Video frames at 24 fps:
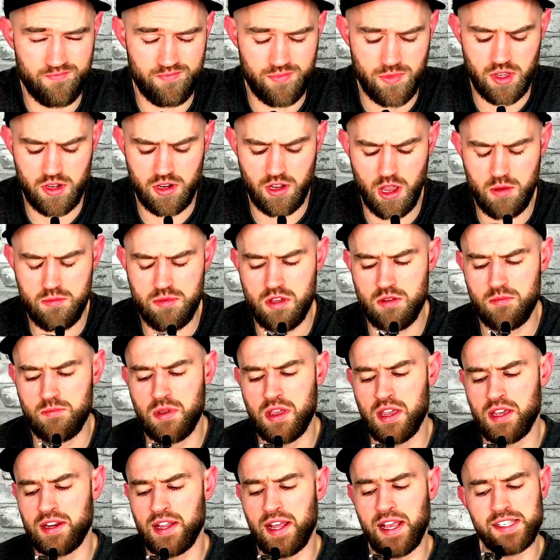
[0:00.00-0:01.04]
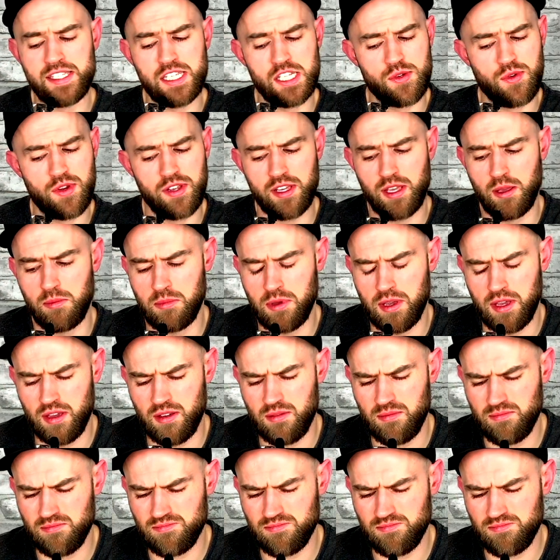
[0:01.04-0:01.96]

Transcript: You'd hope it would be an easy drinking beer.